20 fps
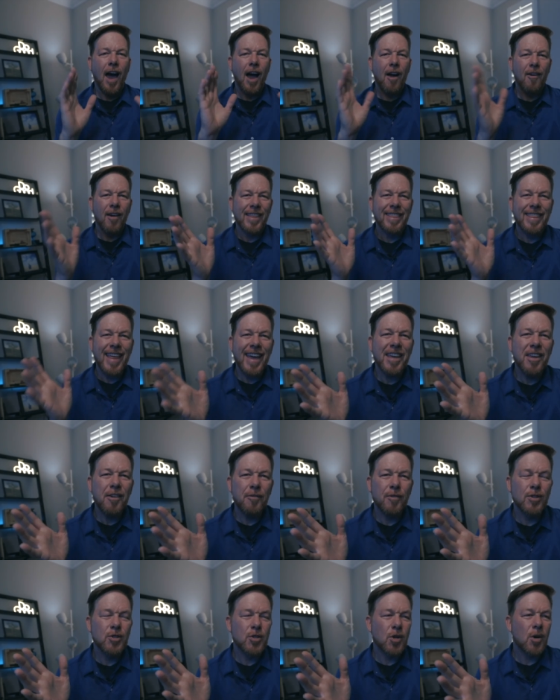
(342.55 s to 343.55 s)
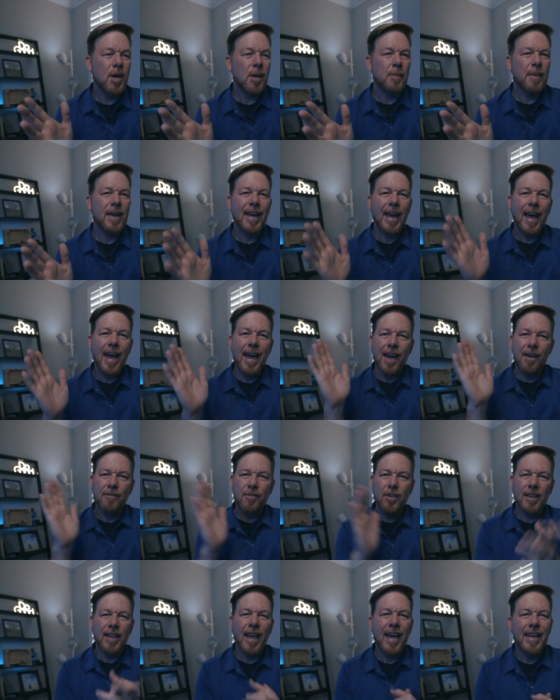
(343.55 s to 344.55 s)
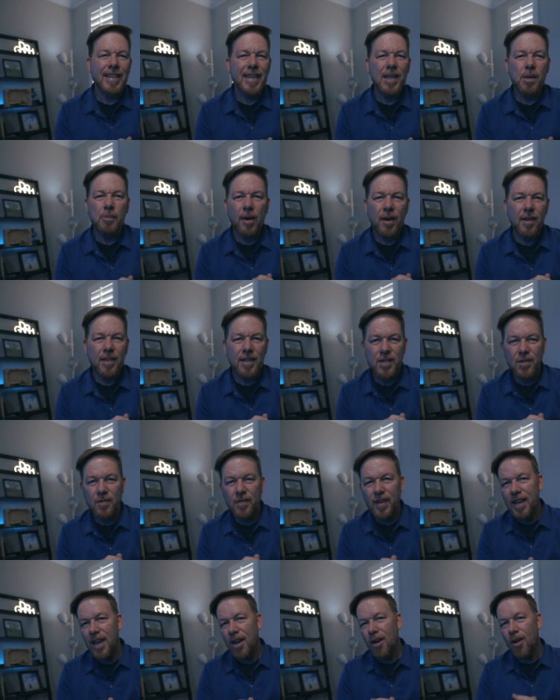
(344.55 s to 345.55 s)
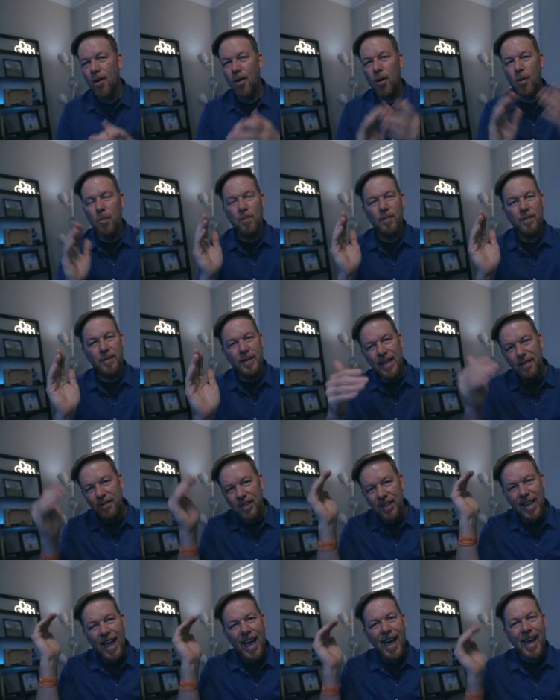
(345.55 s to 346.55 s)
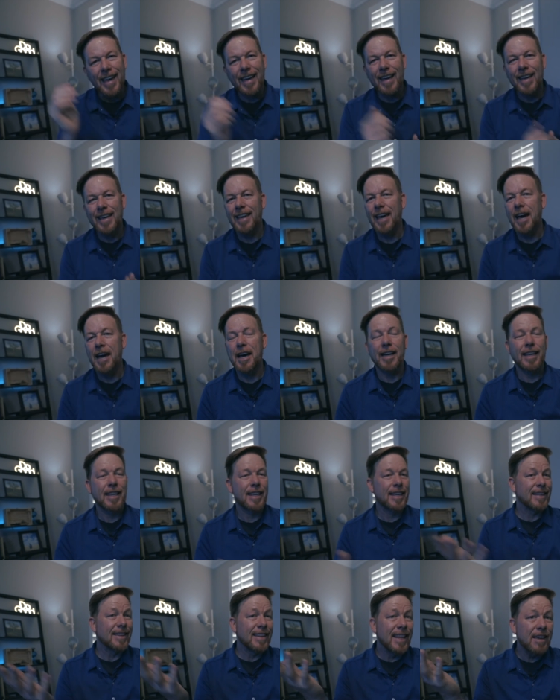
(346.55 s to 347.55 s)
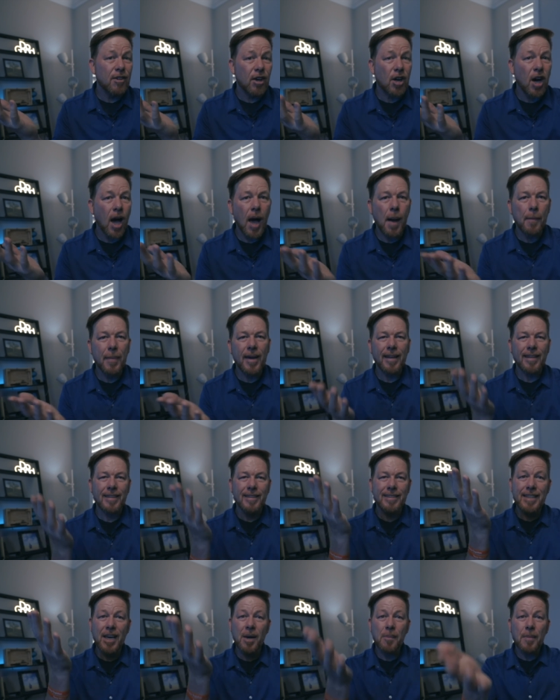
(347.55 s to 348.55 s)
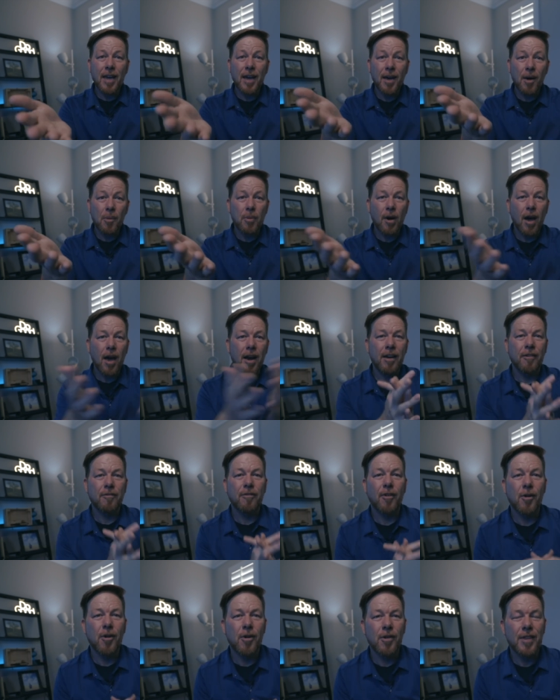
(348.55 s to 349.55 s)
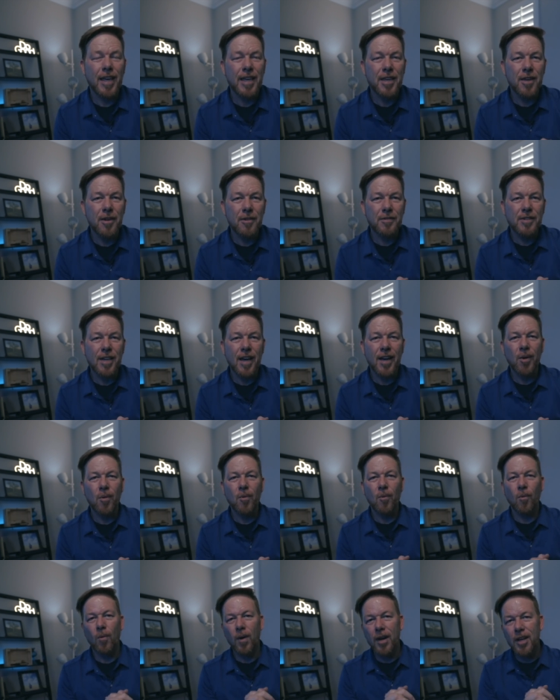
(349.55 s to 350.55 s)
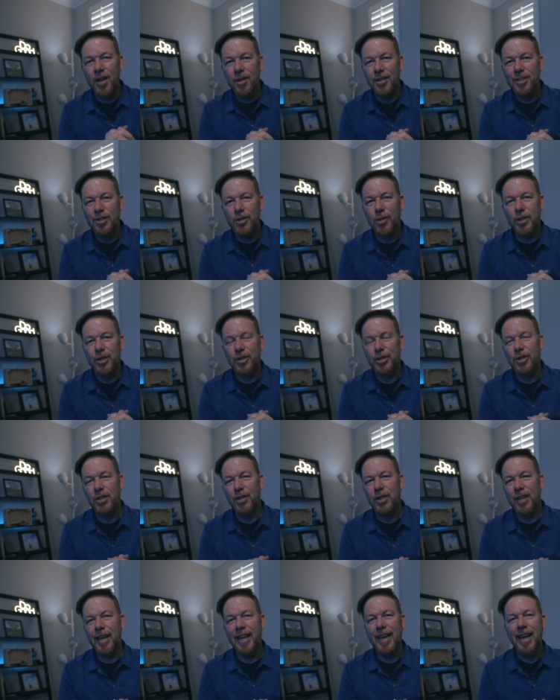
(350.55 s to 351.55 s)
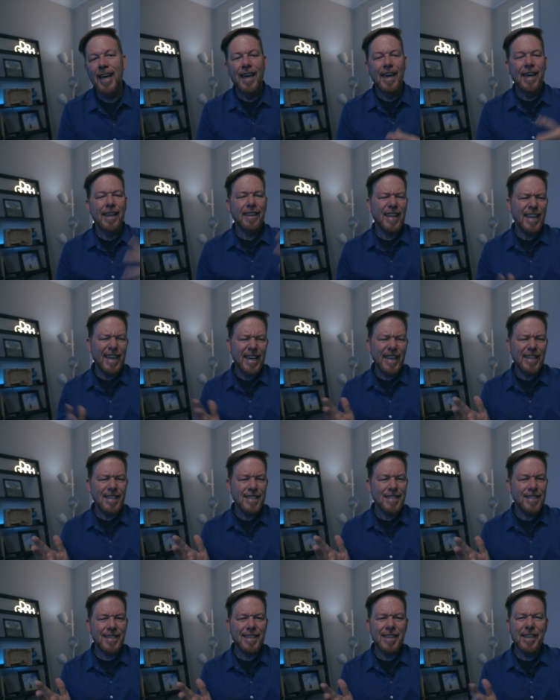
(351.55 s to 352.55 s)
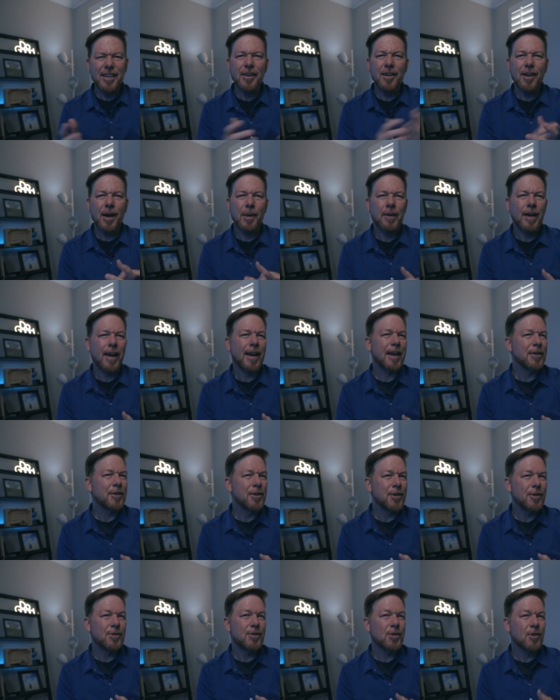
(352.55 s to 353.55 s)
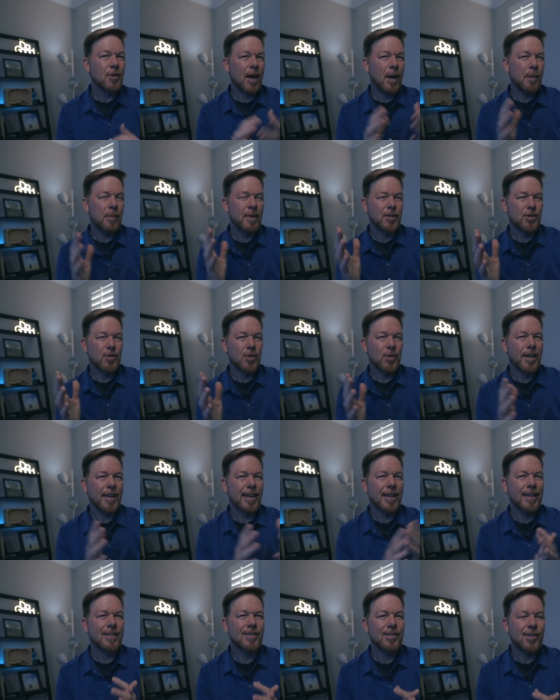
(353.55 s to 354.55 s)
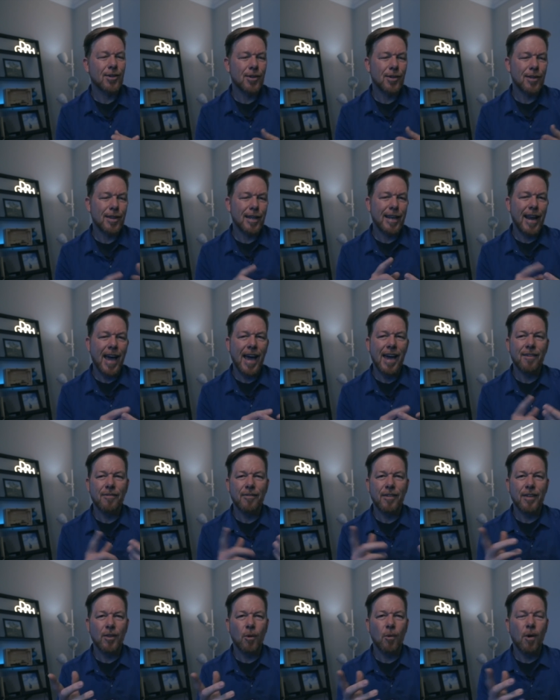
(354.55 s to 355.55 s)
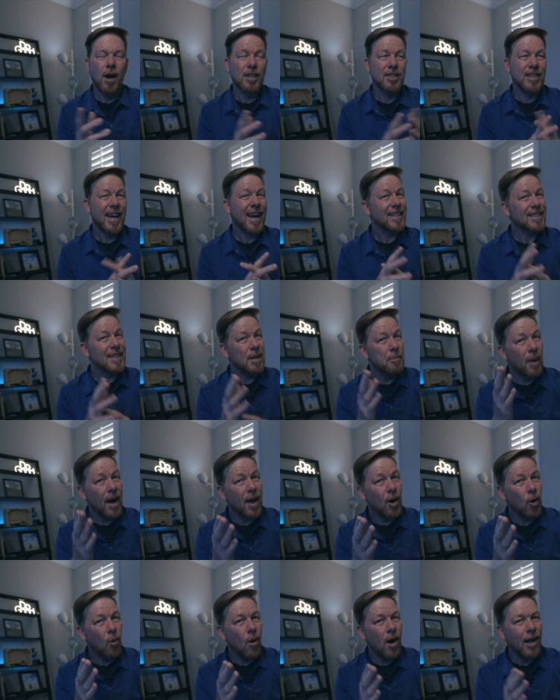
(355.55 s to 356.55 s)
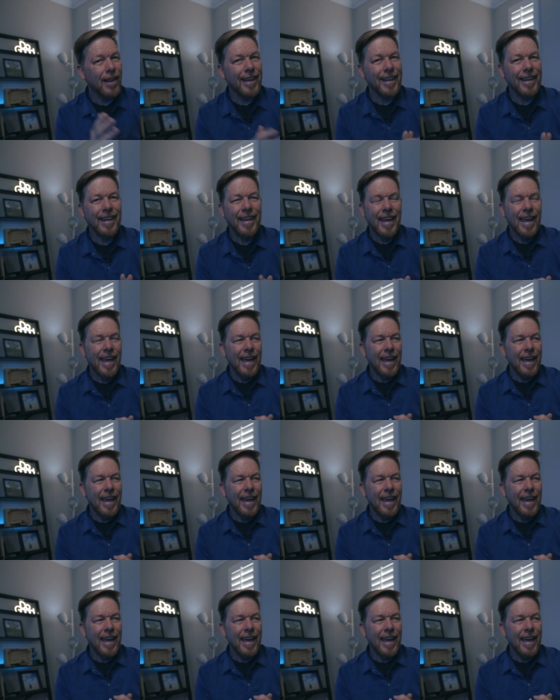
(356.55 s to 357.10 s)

All right, thank you for joining me. If you liked any part of this video, leave a like, leave a comment. Tell me a product photo that you've done. What do you enjoy shooting? The EDC gear I'm kind of new to and I'm enjoying it, so the knife and the watch. I actually bought a wallet.